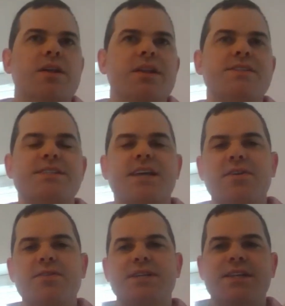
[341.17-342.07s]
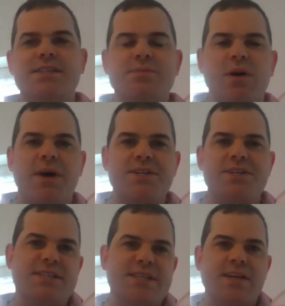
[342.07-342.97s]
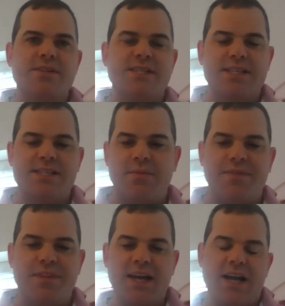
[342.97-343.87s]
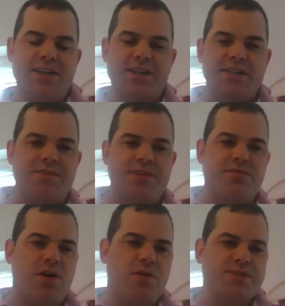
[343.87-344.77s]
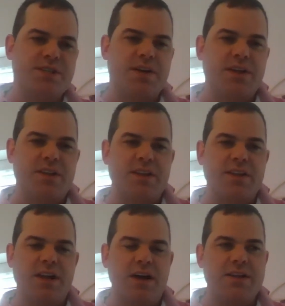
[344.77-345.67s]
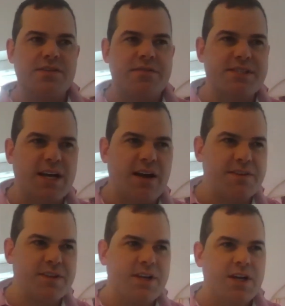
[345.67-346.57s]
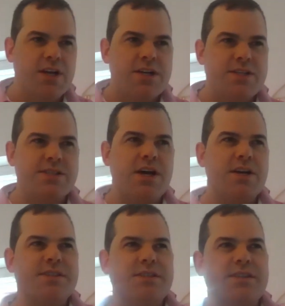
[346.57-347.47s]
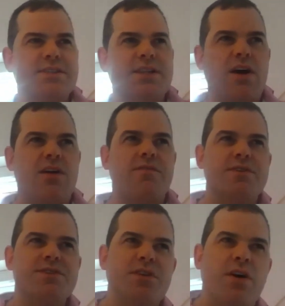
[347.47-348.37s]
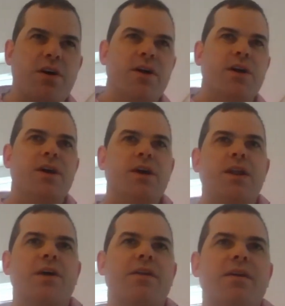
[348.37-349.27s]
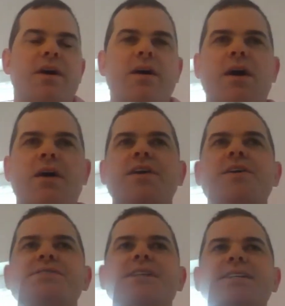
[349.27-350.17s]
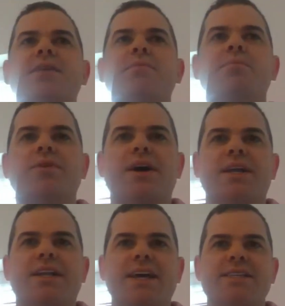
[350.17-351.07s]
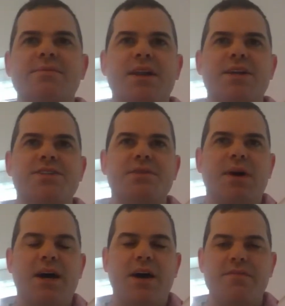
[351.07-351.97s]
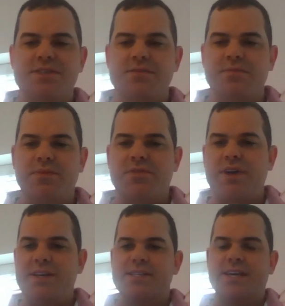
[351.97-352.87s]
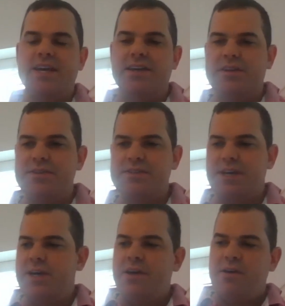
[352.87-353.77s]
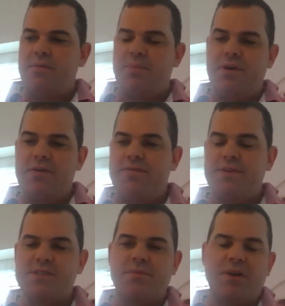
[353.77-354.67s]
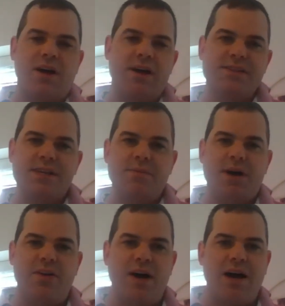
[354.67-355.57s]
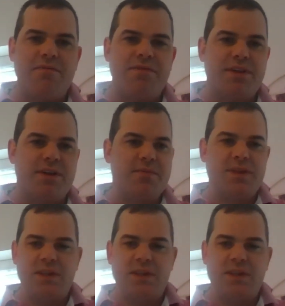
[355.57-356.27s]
the skill sets as well, matching the skill sets up for the candidates for the roles. The clients are obviously after certain stuff, which not, use an example, like a data manager might have some great skills, but for some clients, they might not have the